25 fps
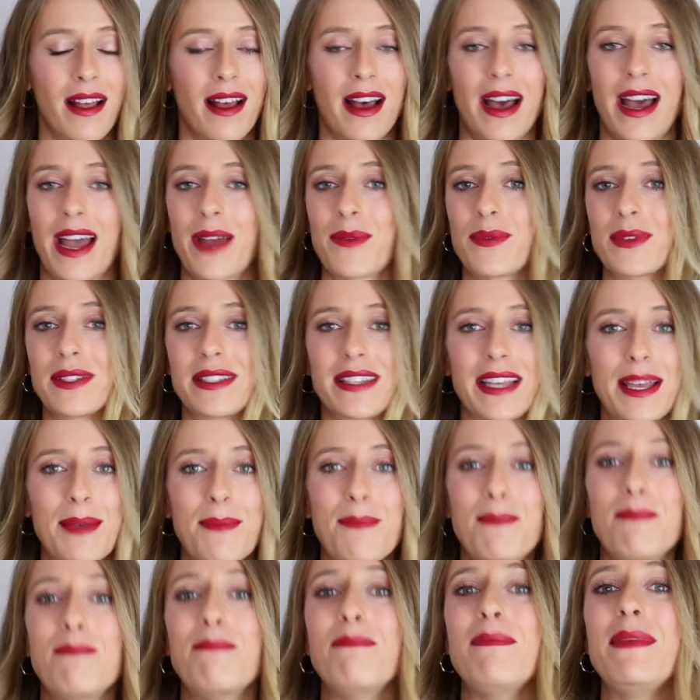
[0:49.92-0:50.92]
I was
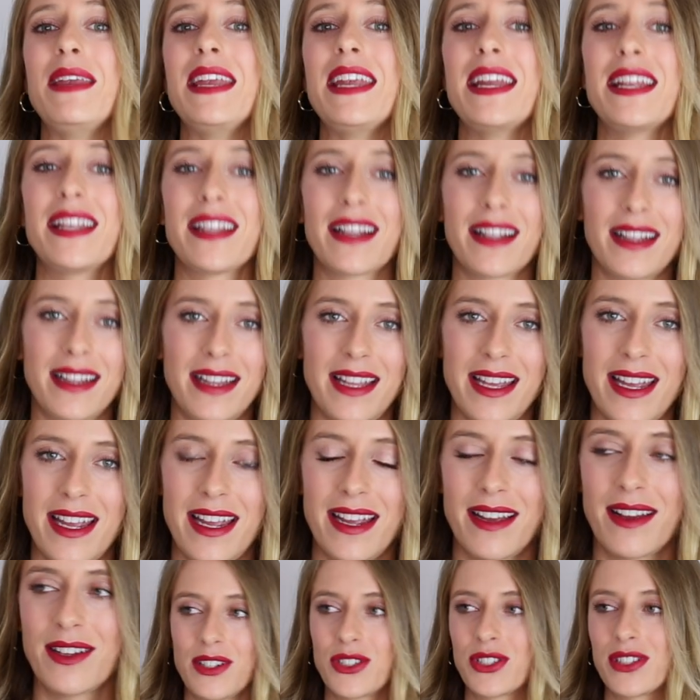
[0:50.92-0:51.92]

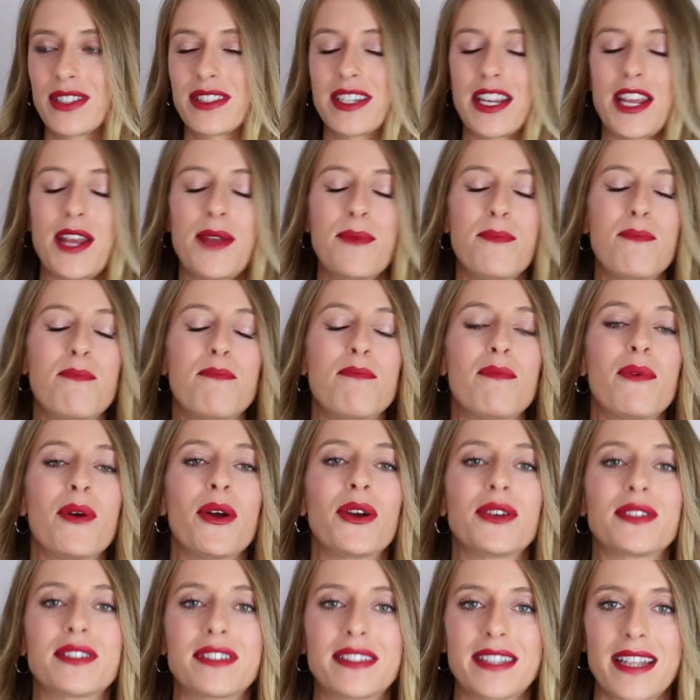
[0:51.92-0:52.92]
immediately just
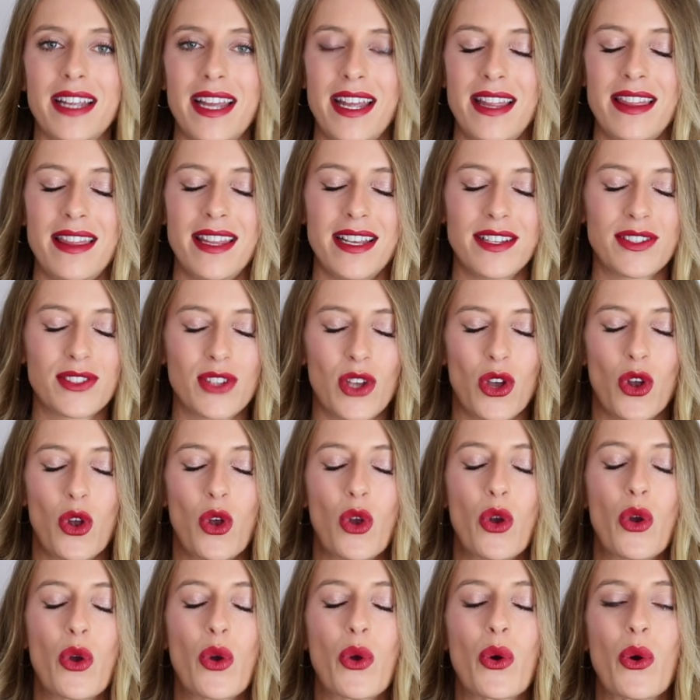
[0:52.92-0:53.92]
immersed in this
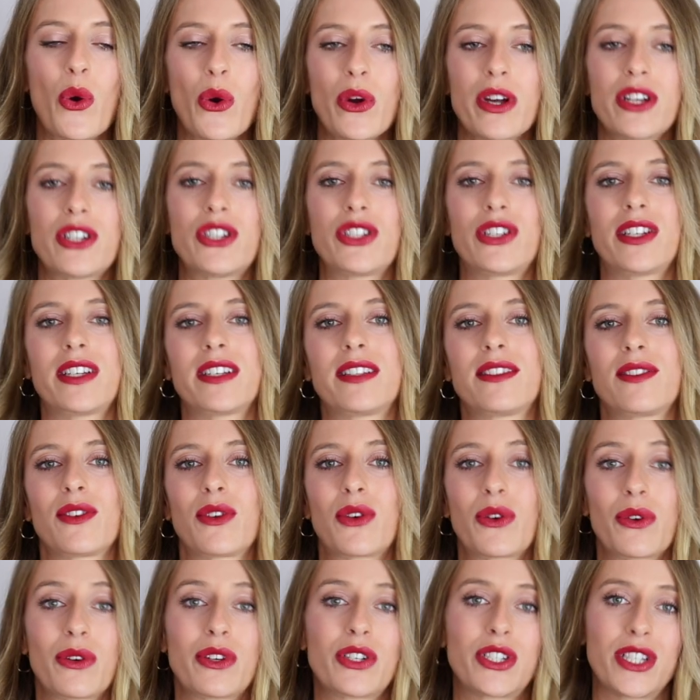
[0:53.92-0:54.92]
gorgeous,
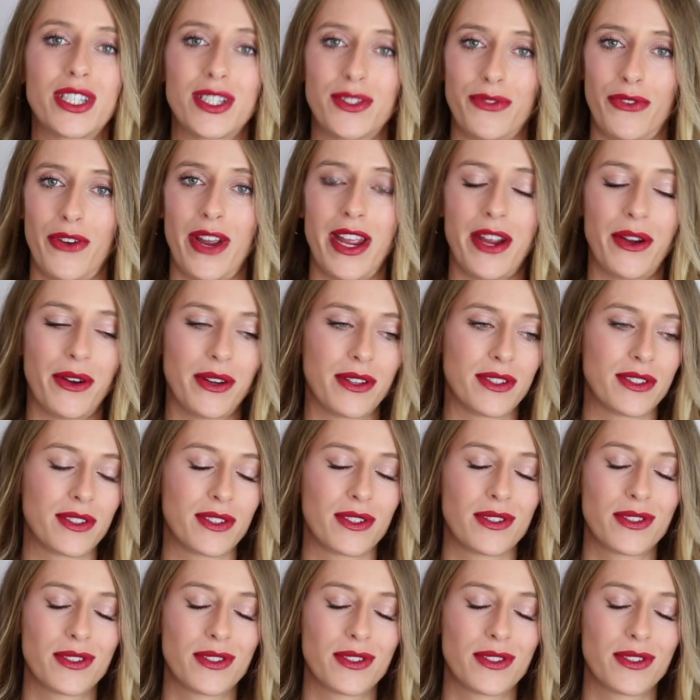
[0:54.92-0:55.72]
gorgeous fragrance.